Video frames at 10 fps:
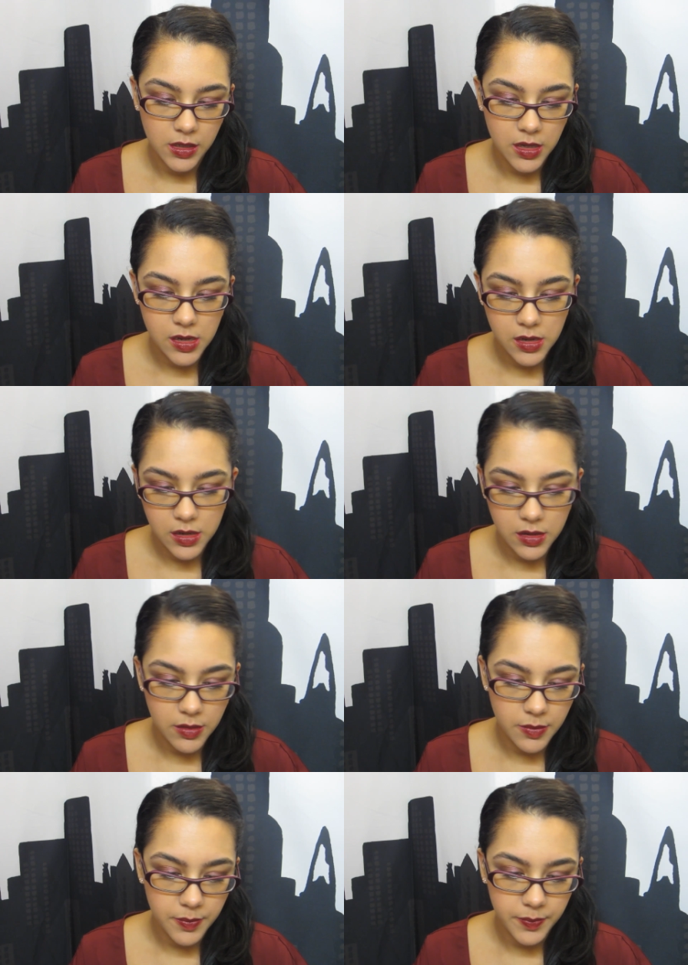
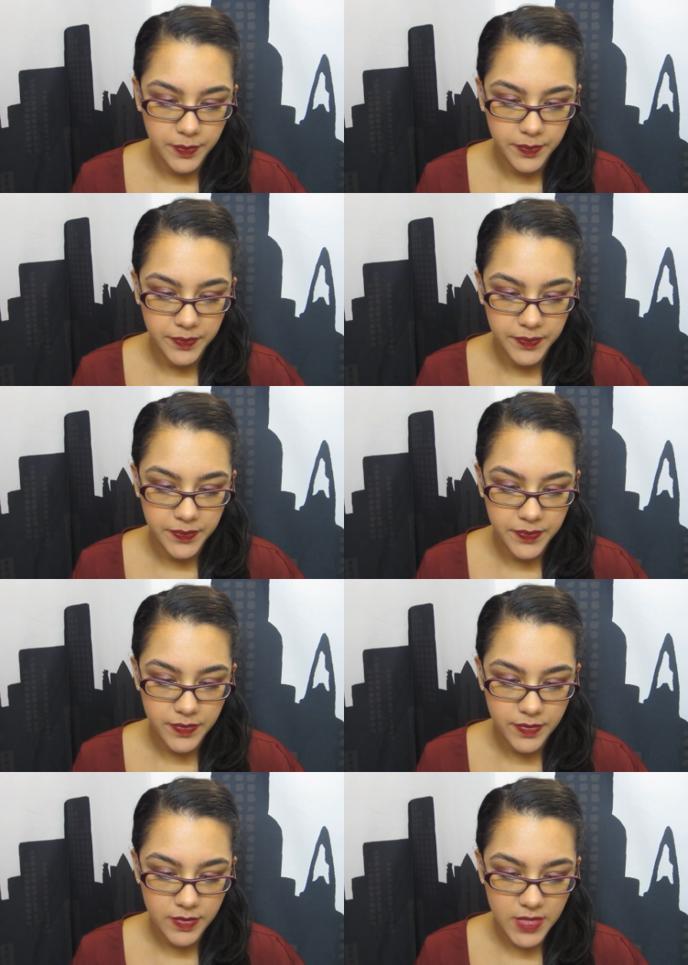Um,
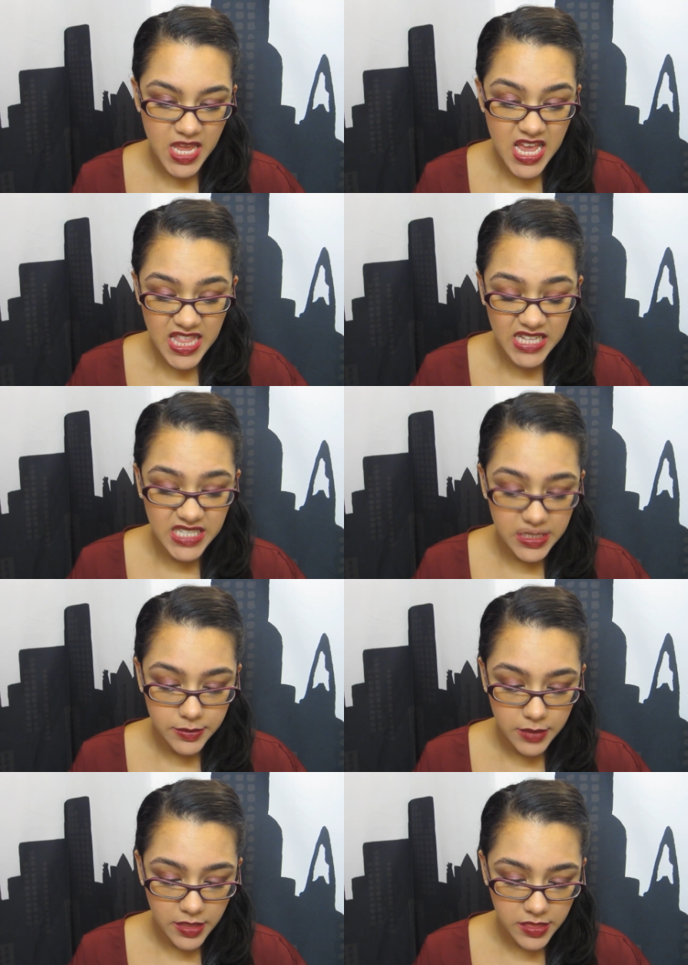that's it.
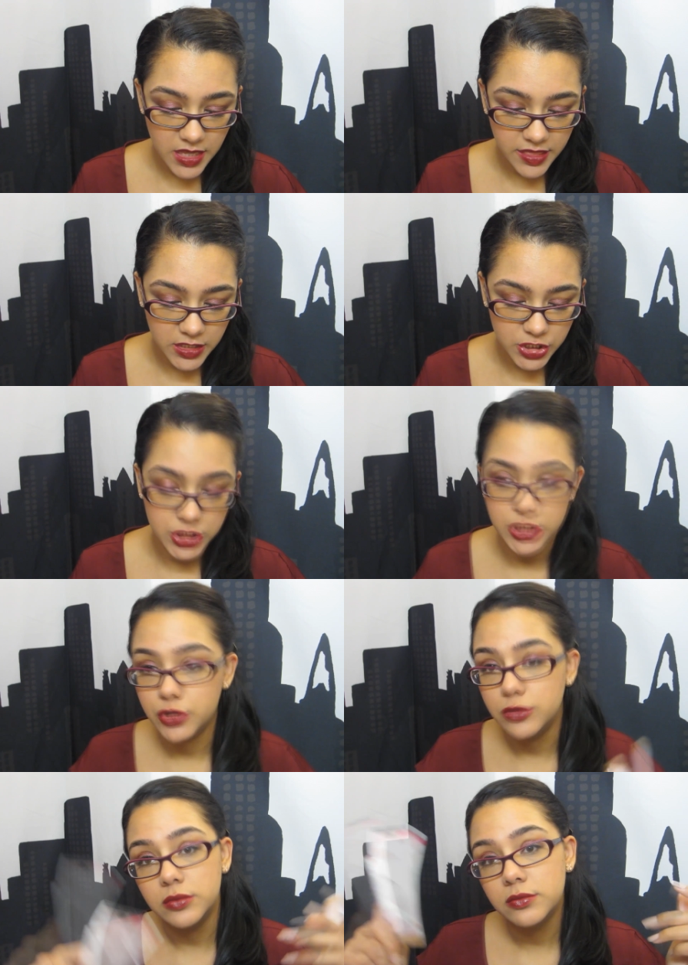Nothing
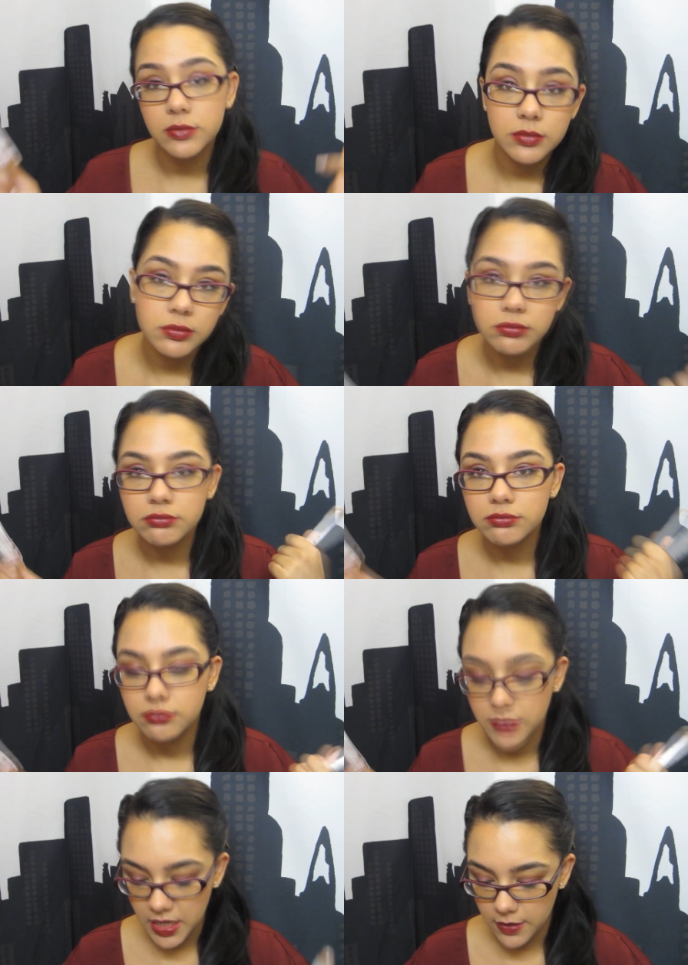to,
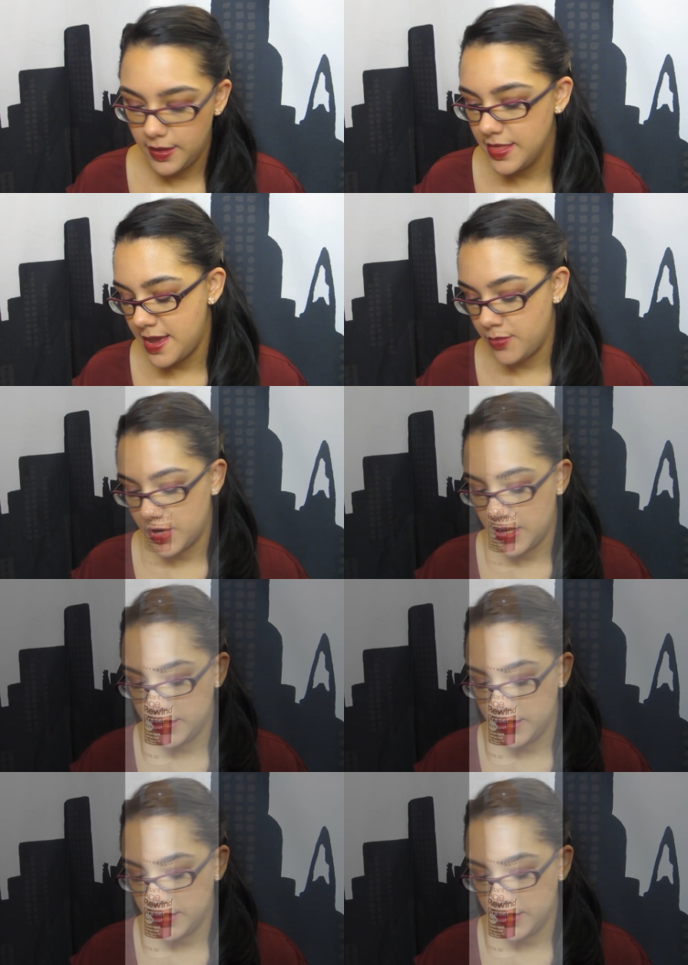you know, elaborate on